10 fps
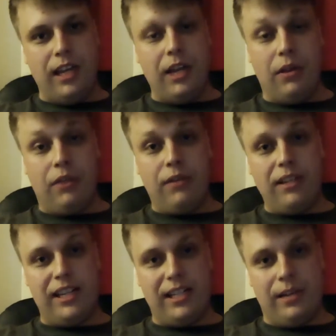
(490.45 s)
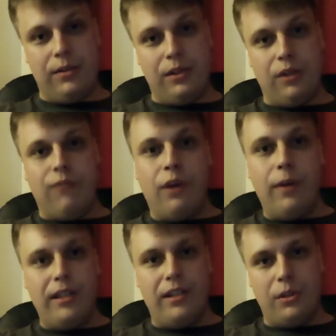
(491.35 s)
on the 360 it was so
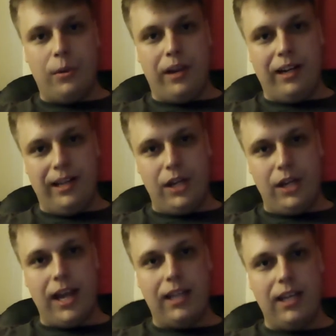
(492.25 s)
fluid to just quickly check,